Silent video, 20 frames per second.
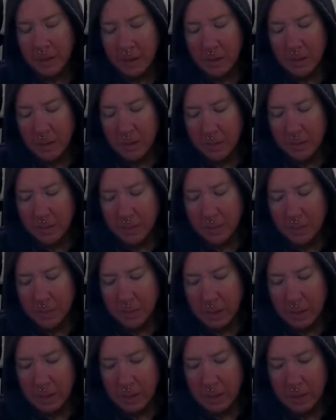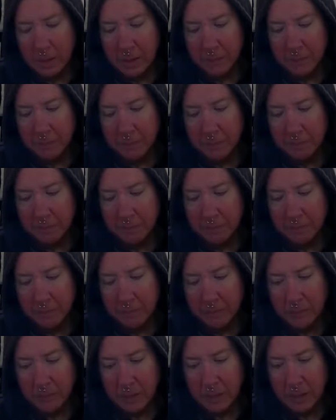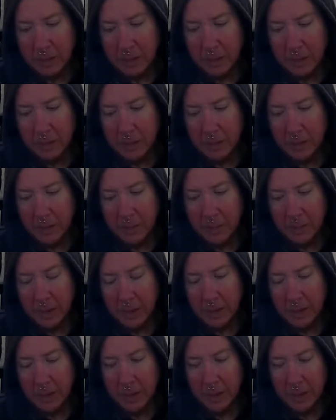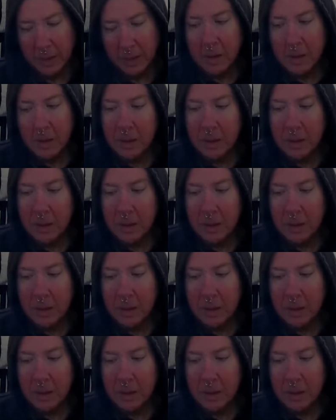but it's probably not good.